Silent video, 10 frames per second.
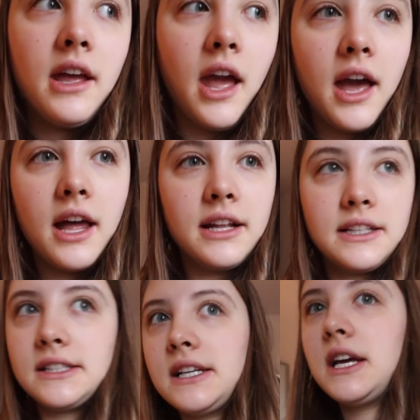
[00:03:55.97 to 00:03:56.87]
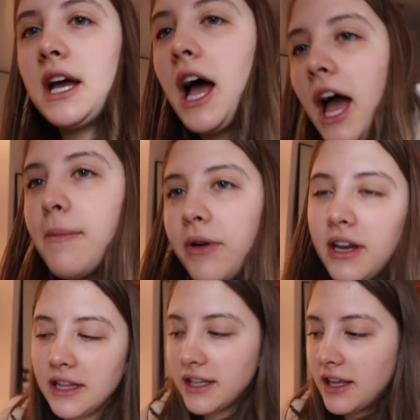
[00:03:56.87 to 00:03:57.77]
And I put
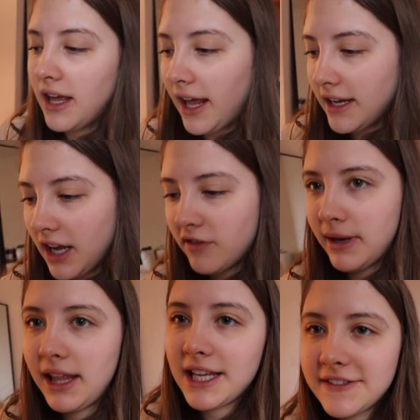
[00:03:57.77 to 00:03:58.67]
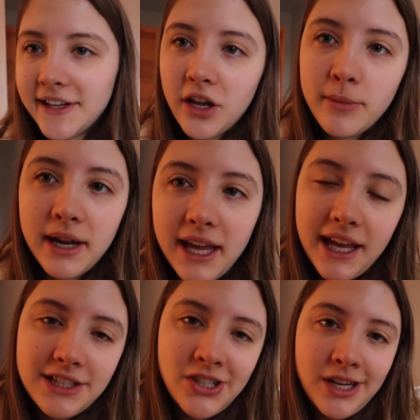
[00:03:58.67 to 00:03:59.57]
it in the ending of my last video, but in
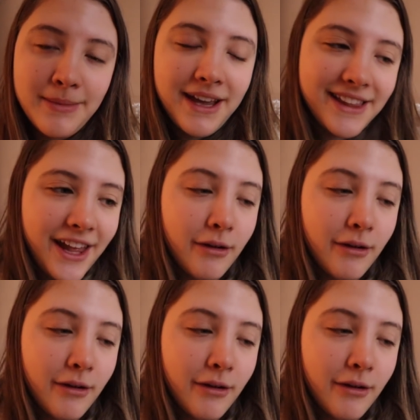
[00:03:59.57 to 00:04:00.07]
case you didn't make it